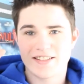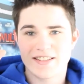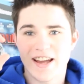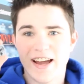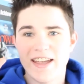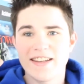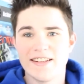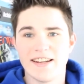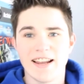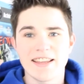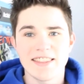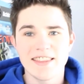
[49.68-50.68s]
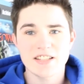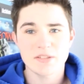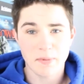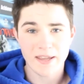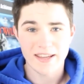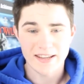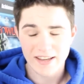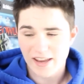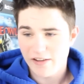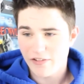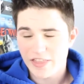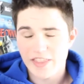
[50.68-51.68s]
tiny, like this big,
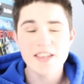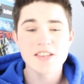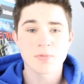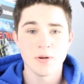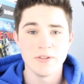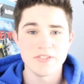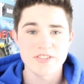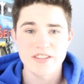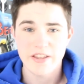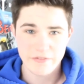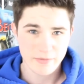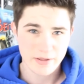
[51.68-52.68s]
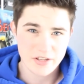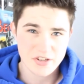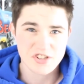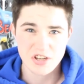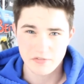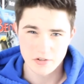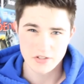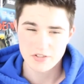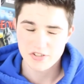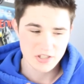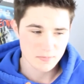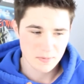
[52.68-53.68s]
even these ones give me the shivers
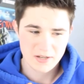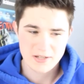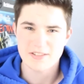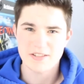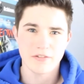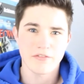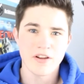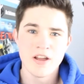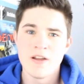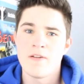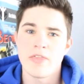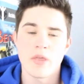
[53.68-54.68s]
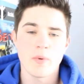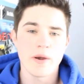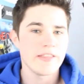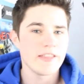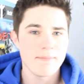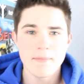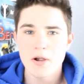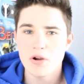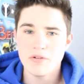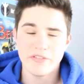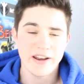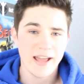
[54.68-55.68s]
just because of the way they
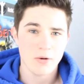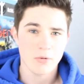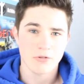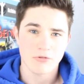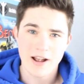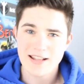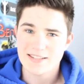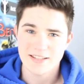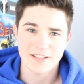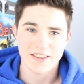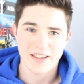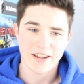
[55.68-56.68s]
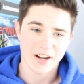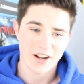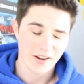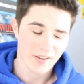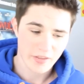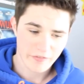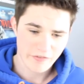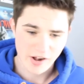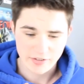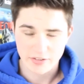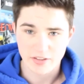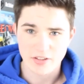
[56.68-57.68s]
move and how erratic they are and the
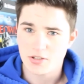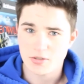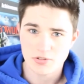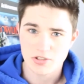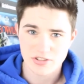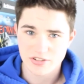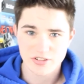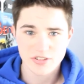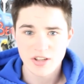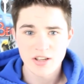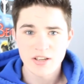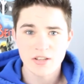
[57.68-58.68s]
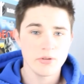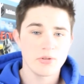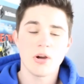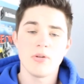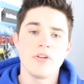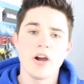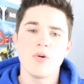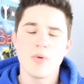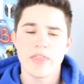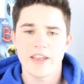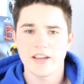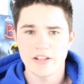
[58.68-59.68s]
fact that you don't know
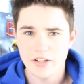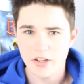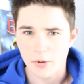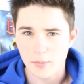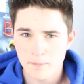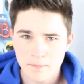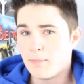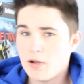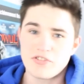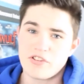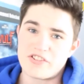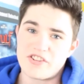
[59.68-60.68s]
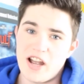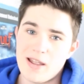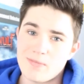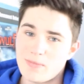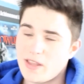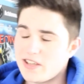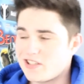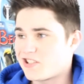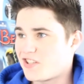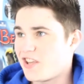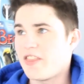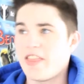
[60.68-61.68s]
what they're gonna do. Most of the time, they
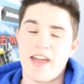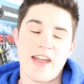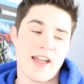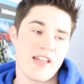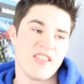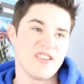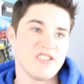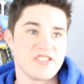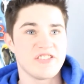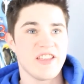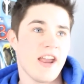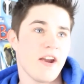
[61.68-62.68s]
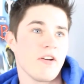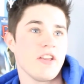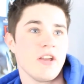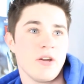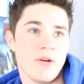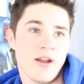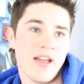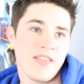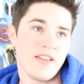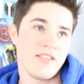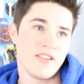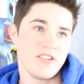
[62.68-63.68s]
just sit there and they just stare at you and
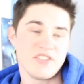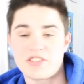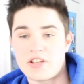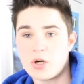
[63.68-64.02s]
then they just